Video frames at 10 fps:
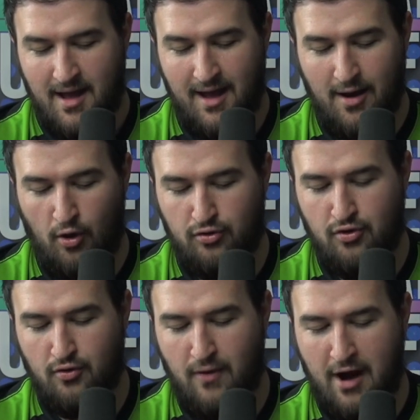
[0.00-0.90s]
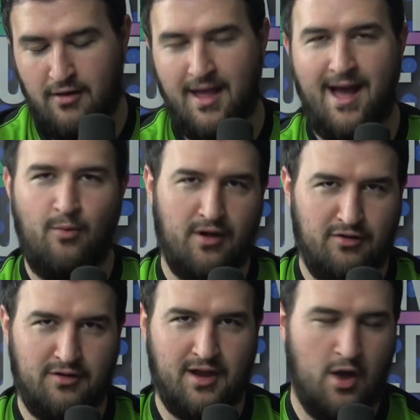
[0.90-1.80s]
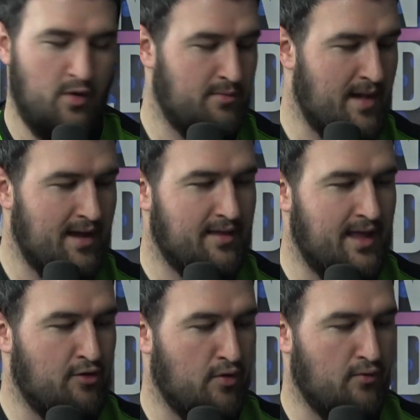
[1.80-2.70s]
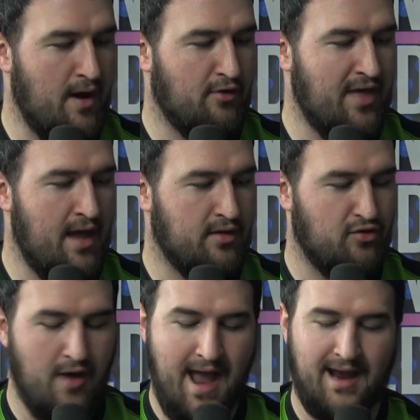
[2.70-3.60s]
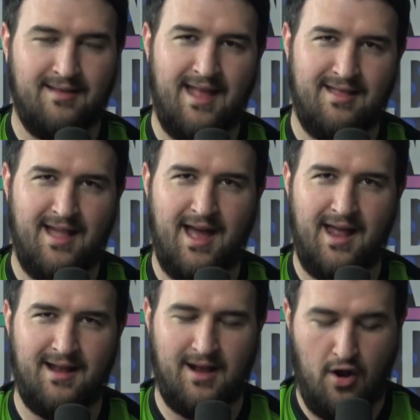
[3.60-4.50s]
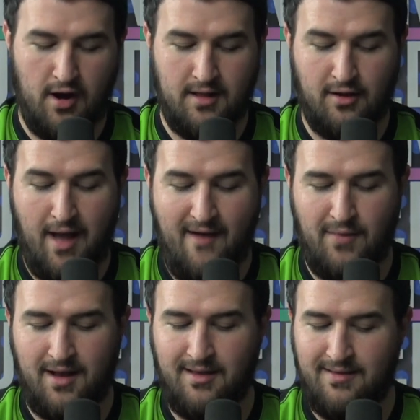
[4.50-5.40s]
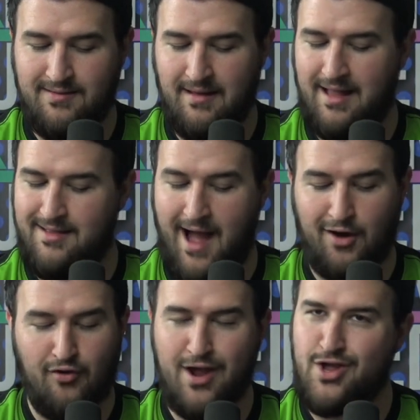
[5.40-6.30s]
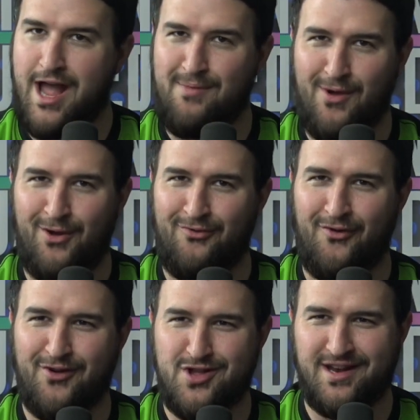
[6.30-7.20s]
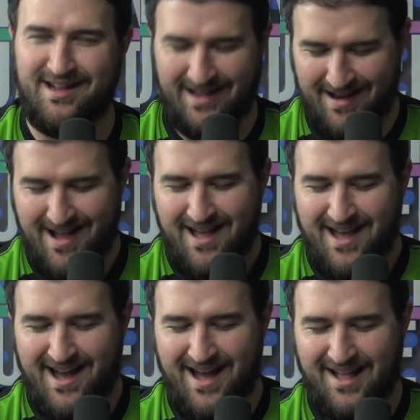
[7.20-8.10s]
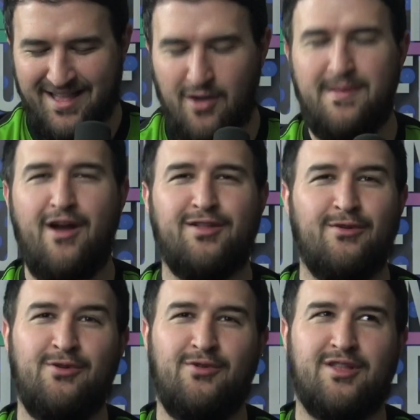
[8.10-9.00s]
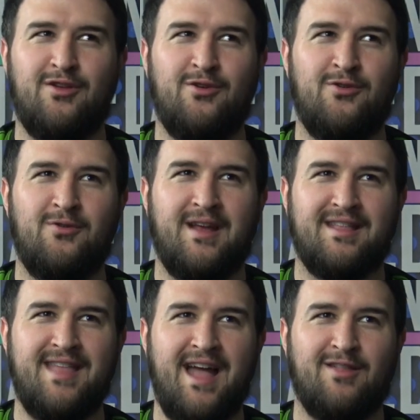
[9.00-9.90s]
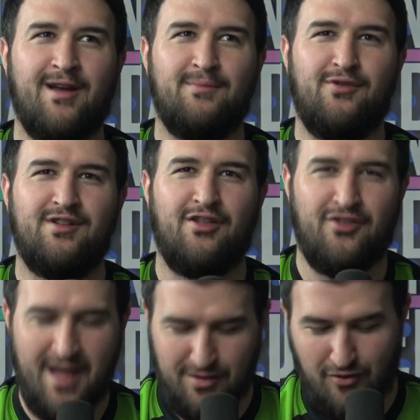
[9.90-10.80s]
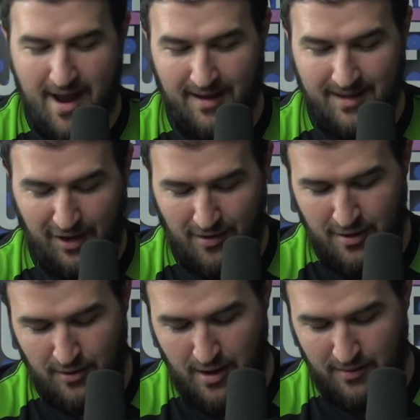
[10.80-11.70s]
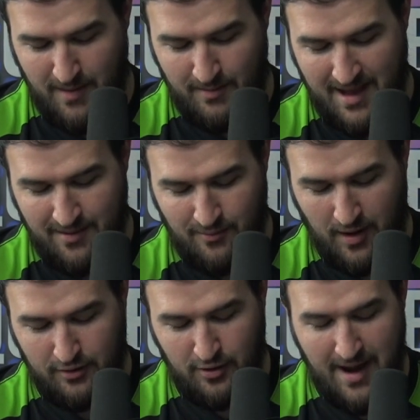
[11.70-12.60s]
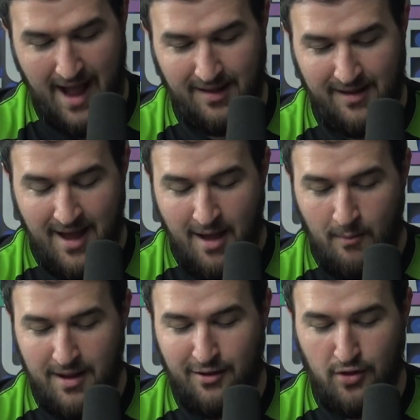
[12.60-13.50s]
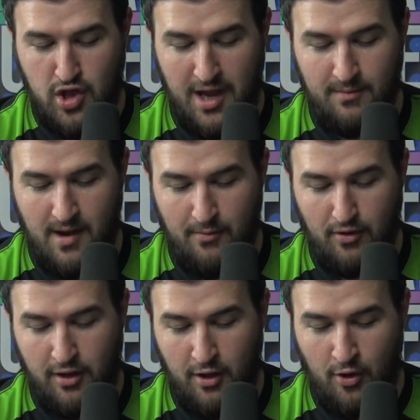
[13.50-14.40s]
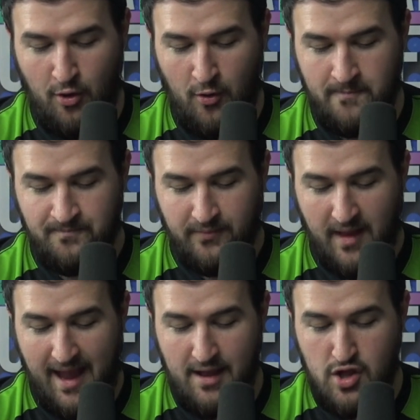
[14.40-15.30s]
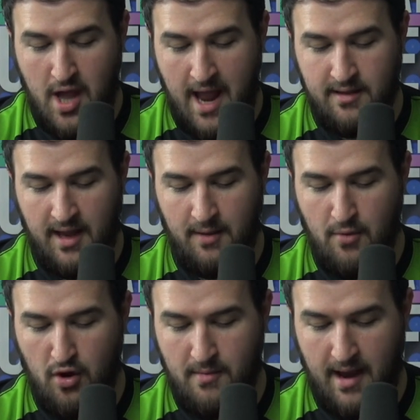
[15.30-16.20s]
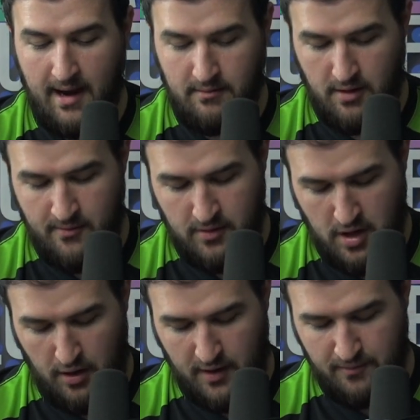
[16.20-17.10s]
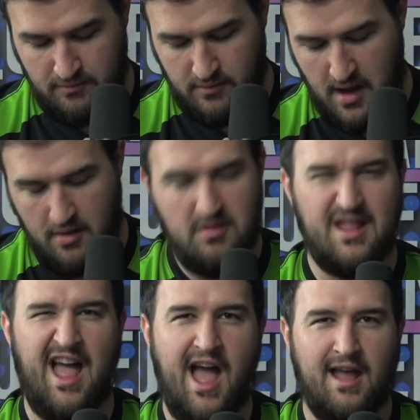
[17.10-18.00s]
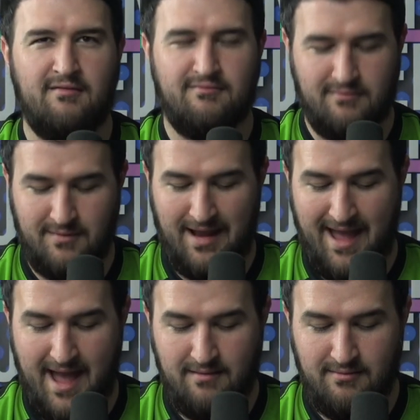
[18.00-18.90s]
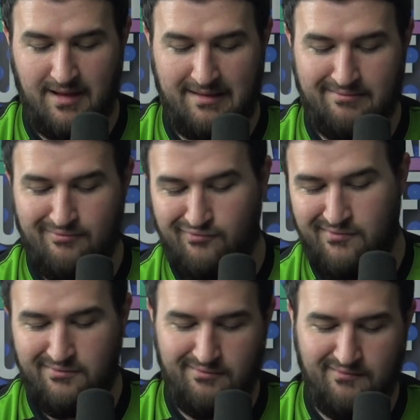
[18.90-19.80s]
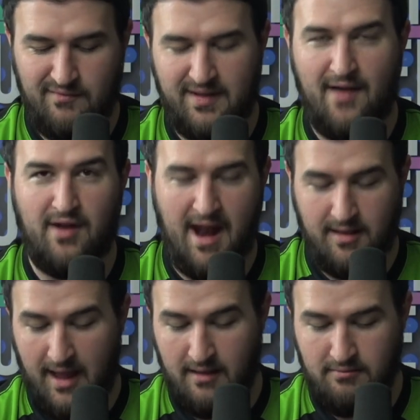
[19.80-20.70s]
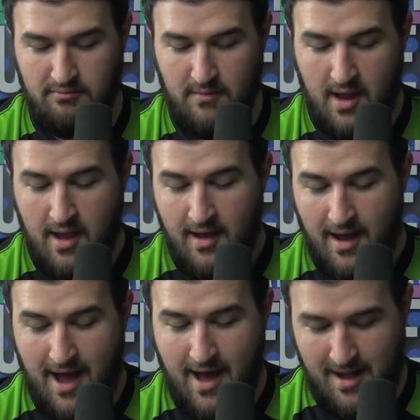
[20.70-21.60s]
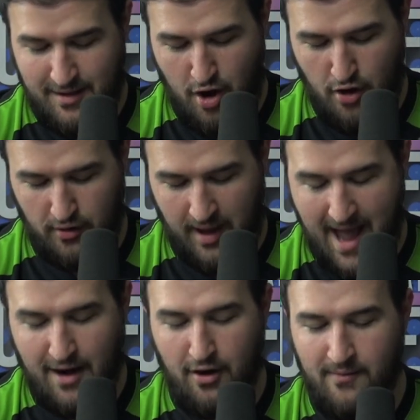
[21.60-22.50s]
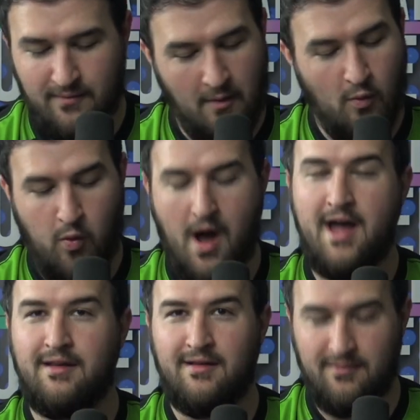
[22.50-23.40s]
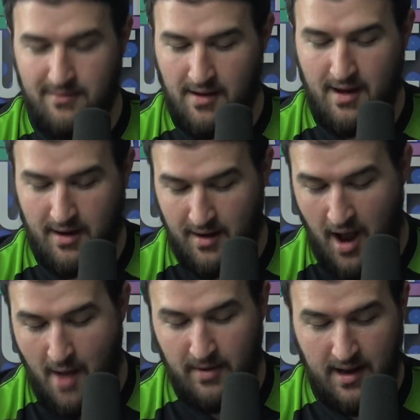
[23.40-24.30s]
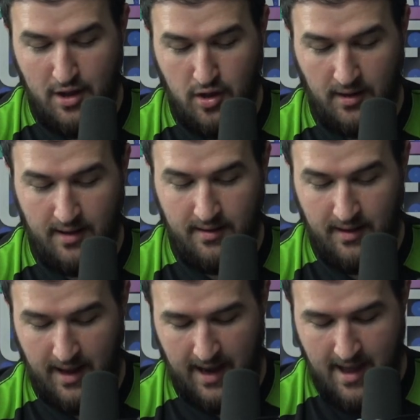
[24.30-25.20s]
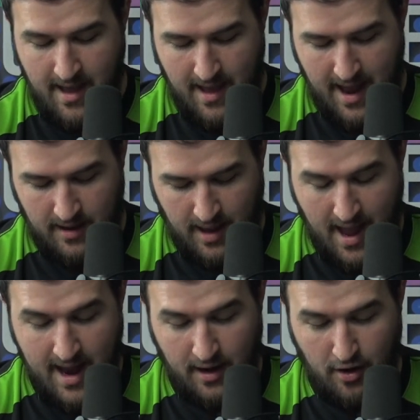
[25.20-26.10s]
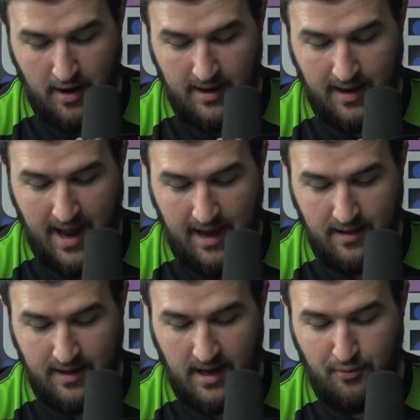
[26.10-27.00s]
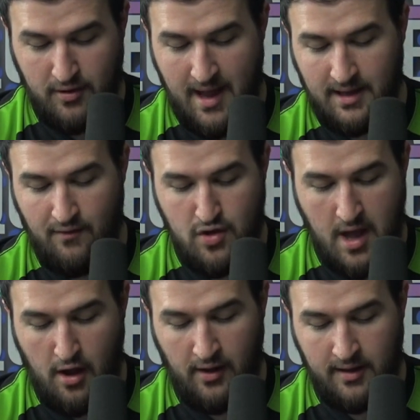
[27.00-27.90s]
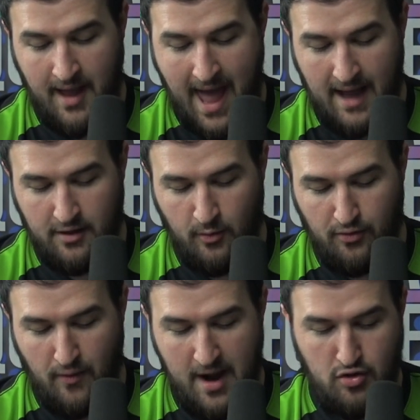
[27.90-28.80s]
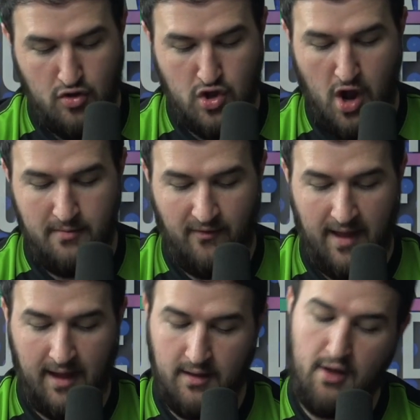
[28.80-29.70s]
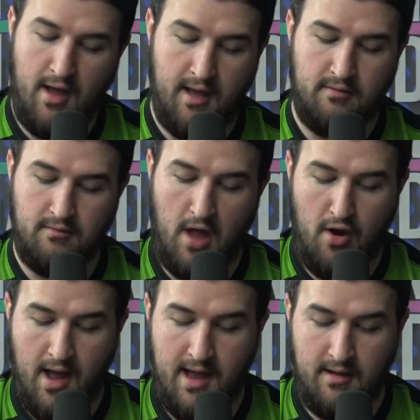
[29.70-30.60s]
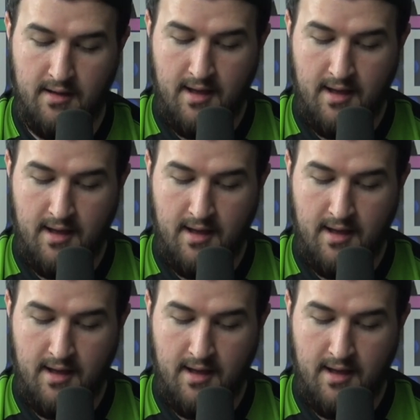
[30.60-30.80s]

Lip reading: an ultra rare Time Wizard to go with my secret rare Thousand Dragon. That's a card I still have, but it's not in great shape, unfortunately. So it'd be also cool to get that so I can pull another Thousand Dragon secret. Who knows? Maybe that's what I'll do next. Mystical Sheep number 2, Enchanting Mermaid. Yeah, she looks, yeah, she's all right. Yeah, 7 out of 10. Turtle Tiger. What a combination. Let's see. A tiger encased in a protective shell that attacks with razor sharp fangs. Okay, all right.